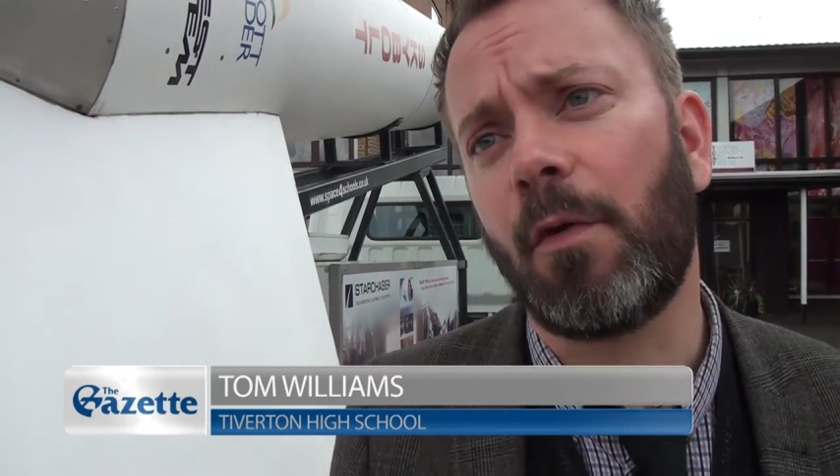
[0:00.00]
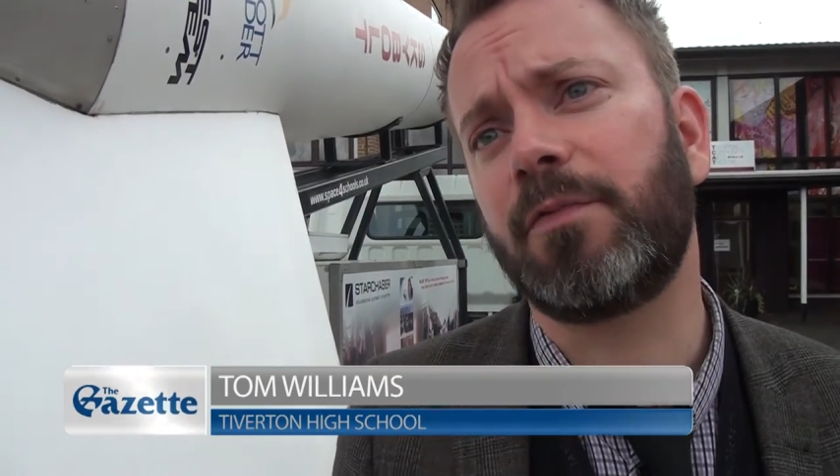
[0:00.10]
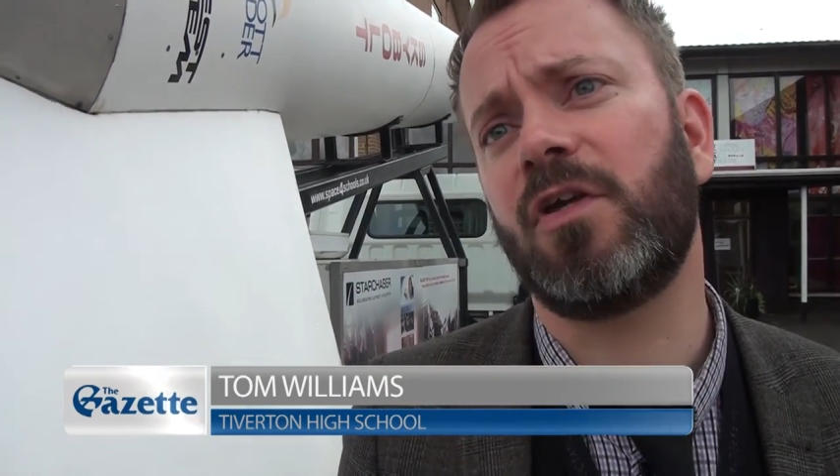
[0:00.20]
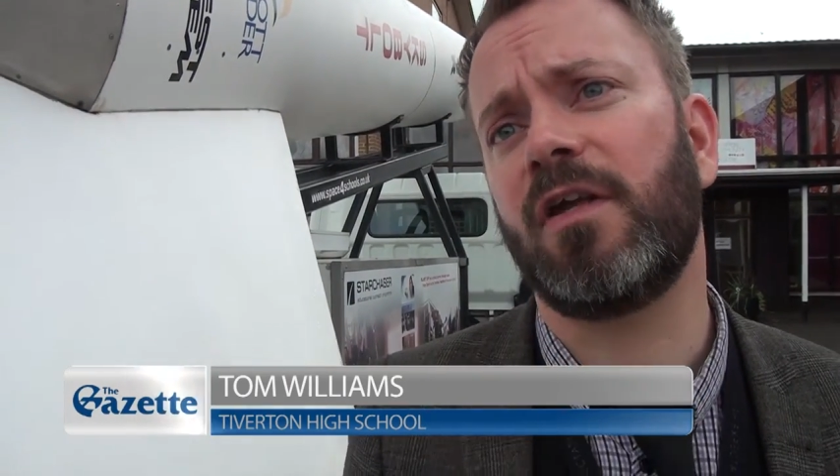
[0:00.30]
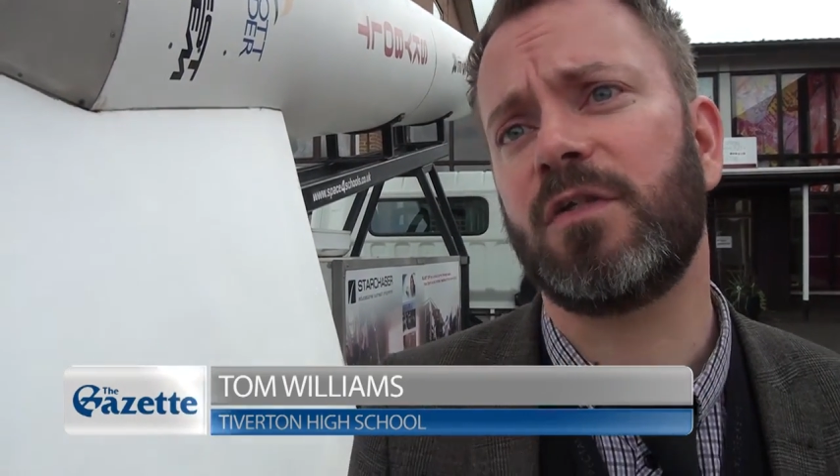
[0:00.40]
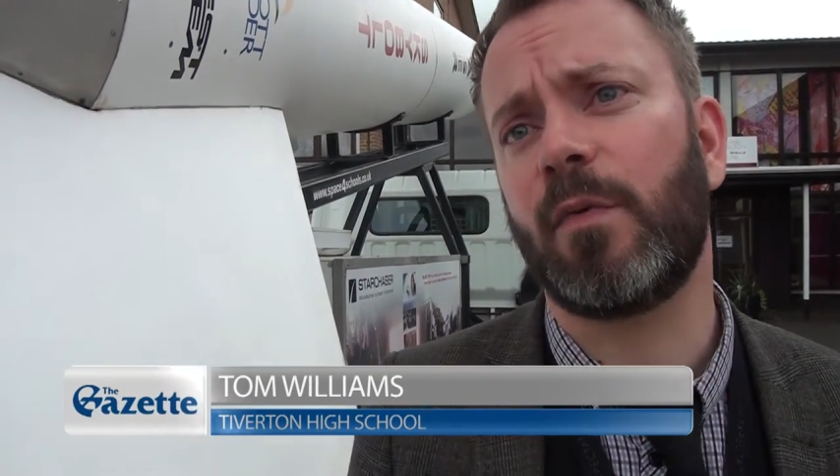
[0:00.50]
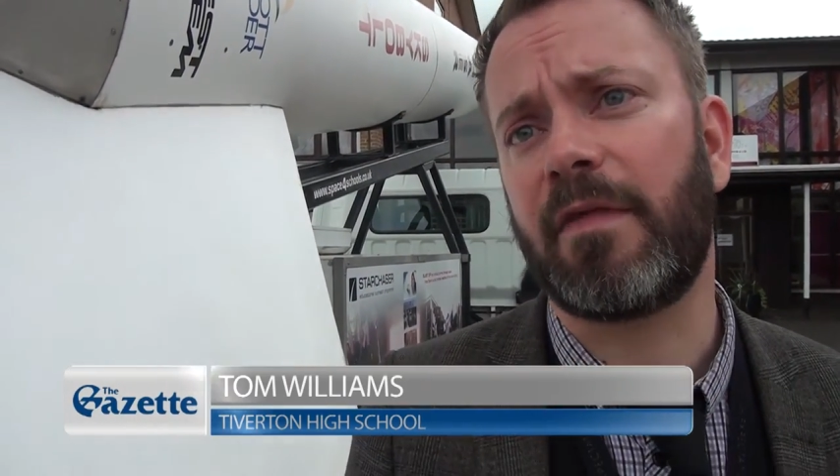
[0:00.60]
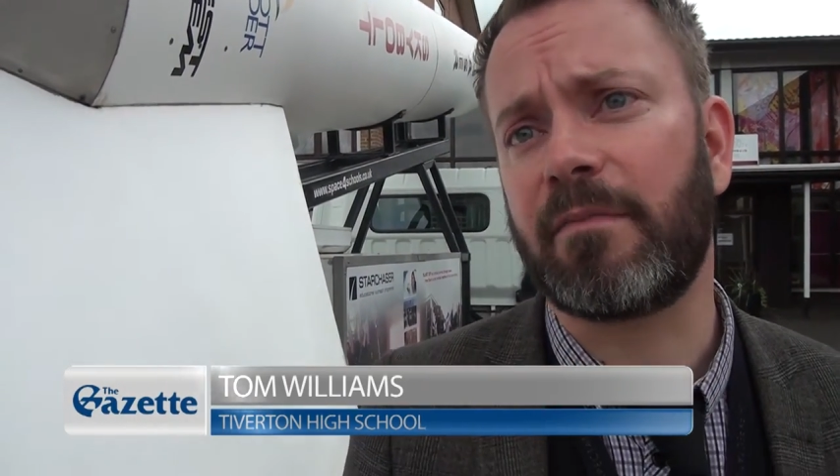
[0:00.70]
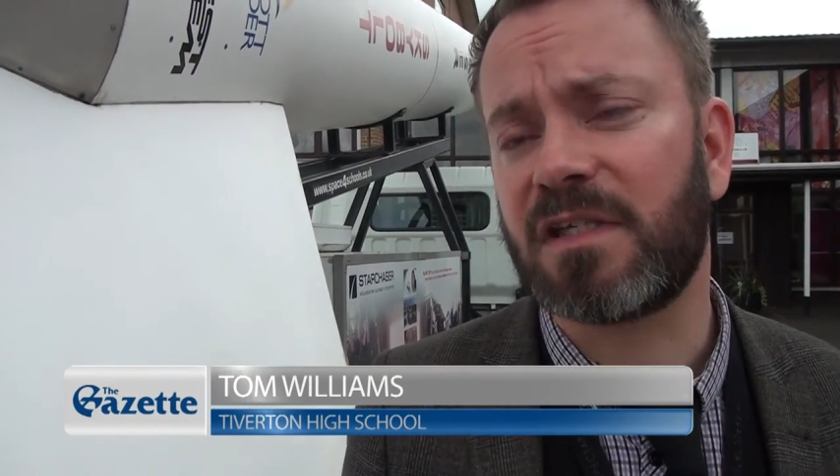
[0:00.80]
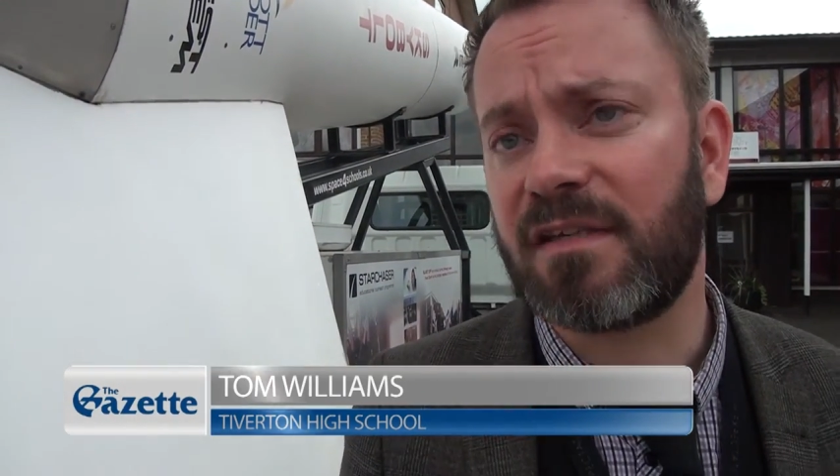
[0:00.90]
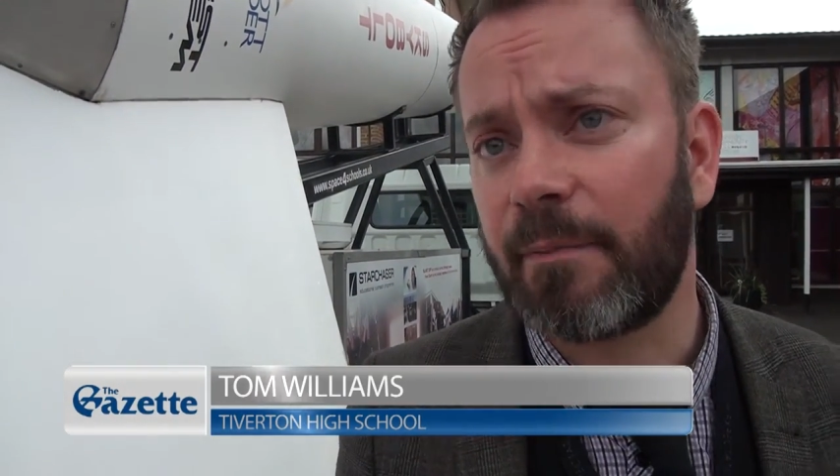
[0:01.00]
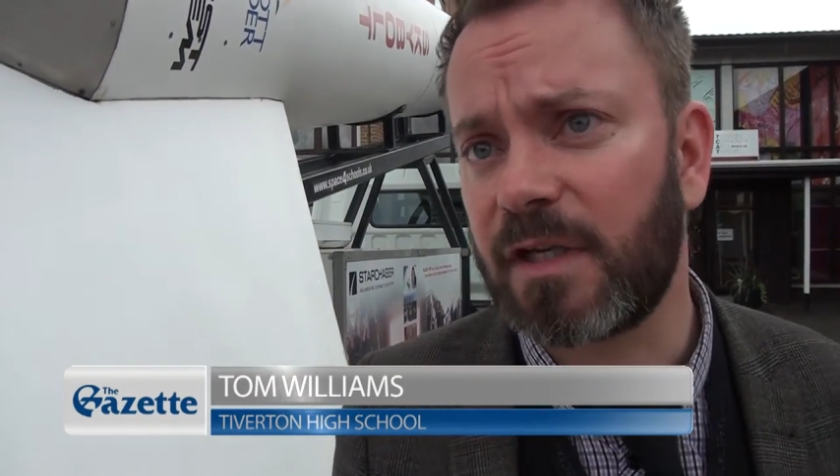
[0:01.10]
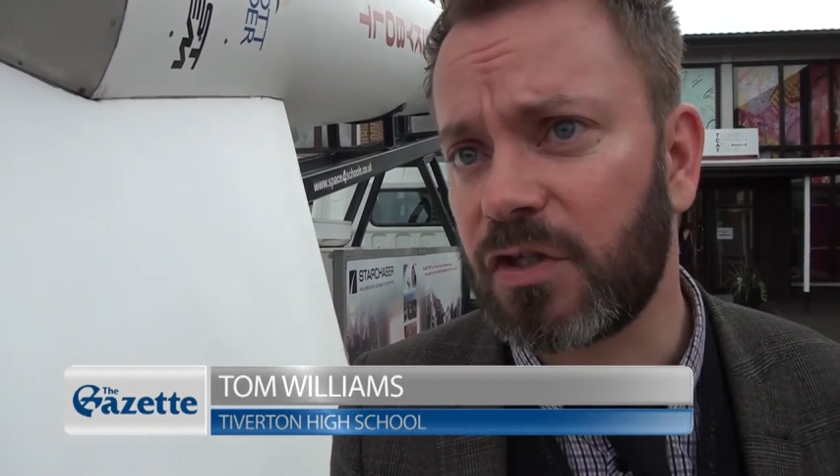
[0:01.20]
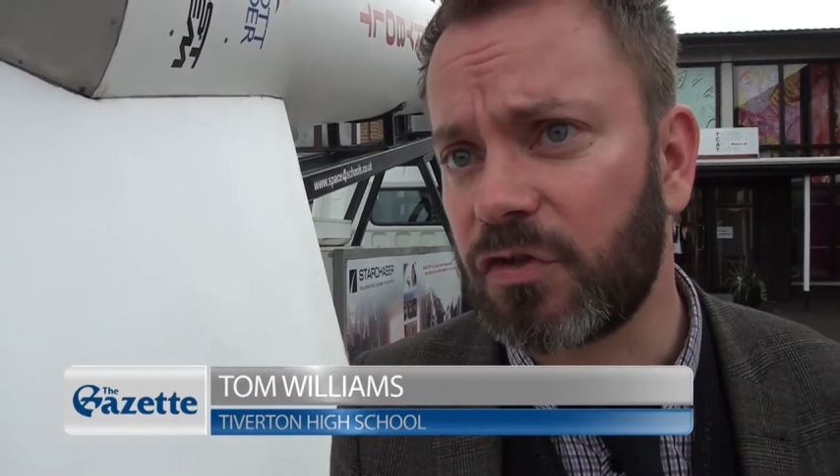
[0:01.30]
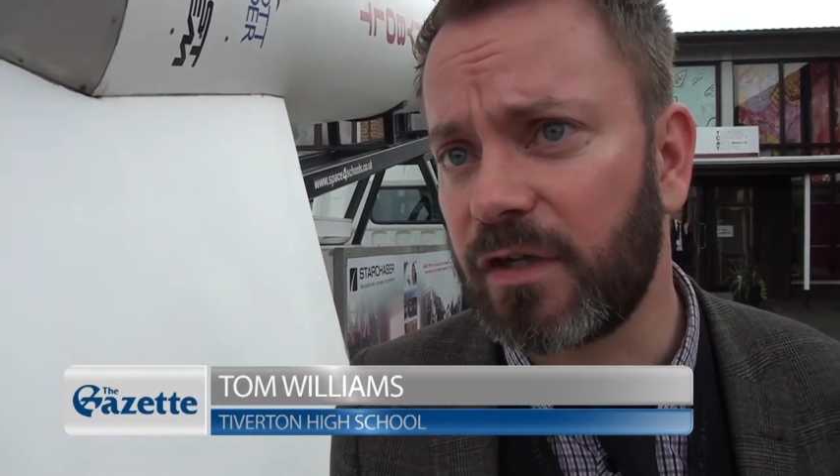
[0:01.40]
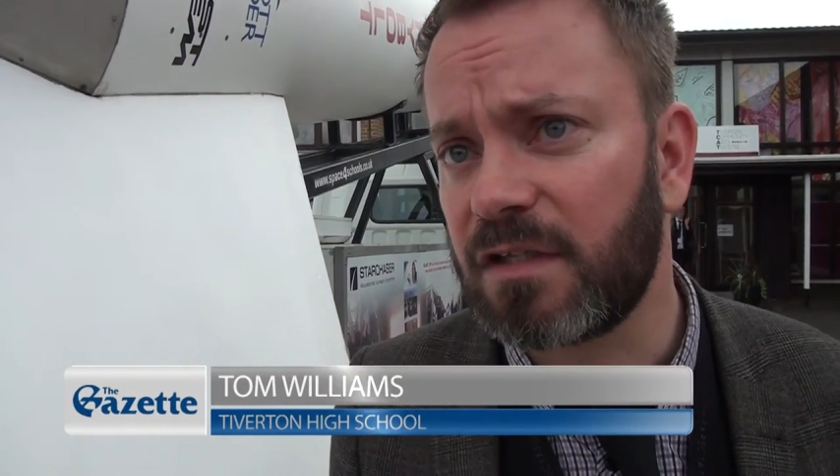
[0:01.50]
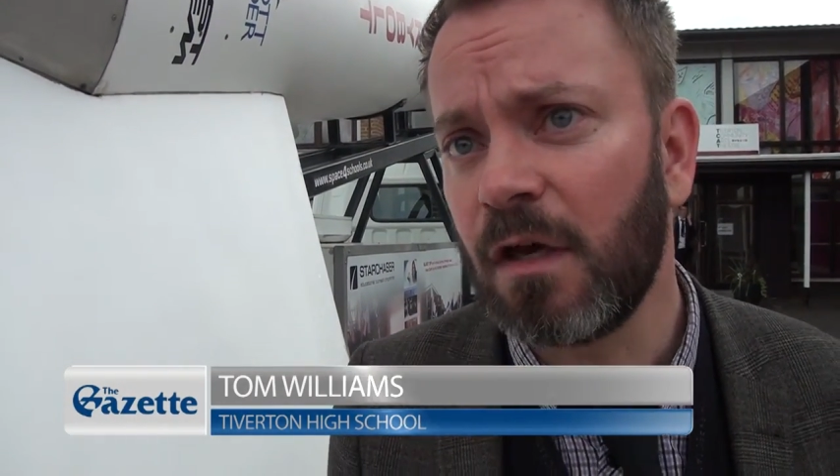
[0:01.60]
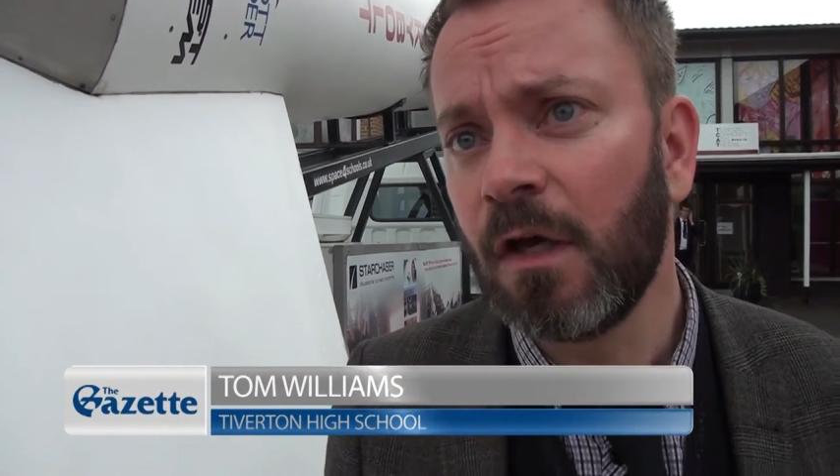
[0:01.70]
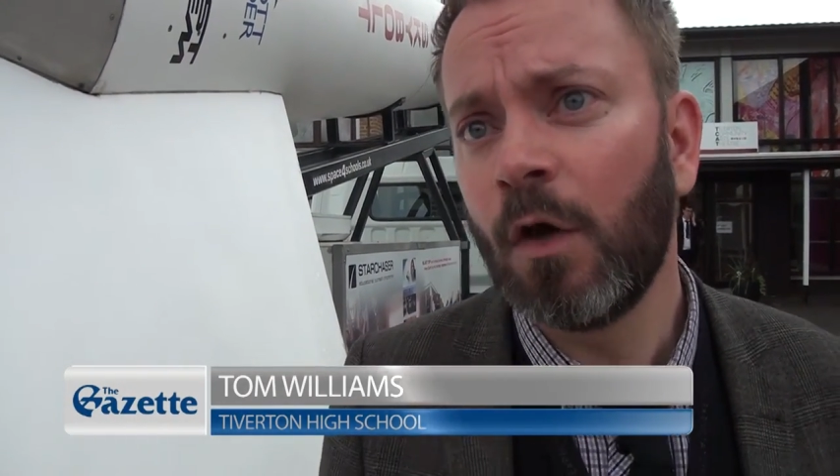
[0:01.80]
opportunities within the STEM industries.